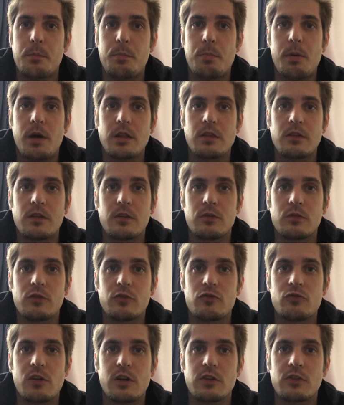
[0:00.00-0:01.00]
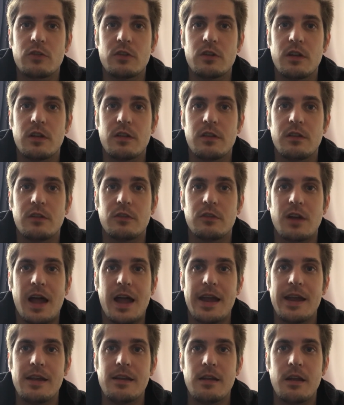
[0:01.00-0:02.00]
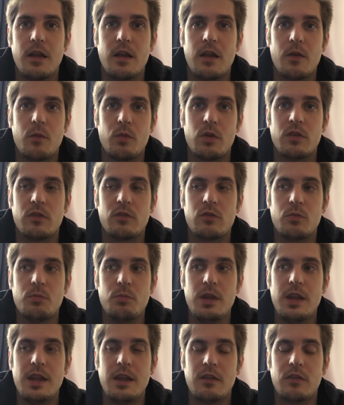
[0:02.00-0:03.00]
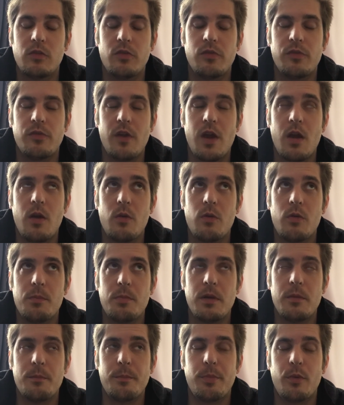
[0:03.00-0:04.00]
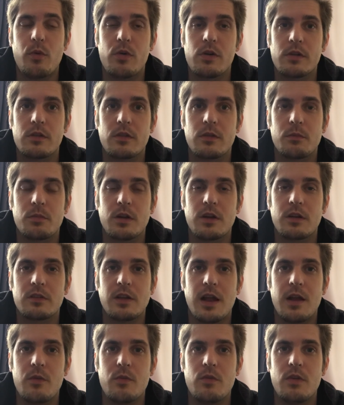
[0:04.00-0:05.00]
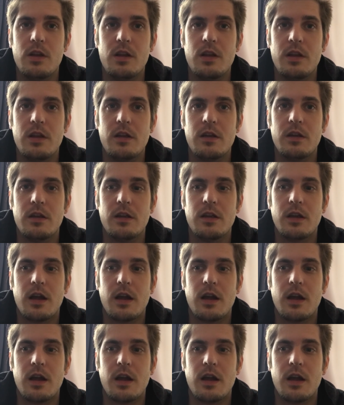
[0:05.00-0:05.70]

but the construction and design, which to me is very important, because I'm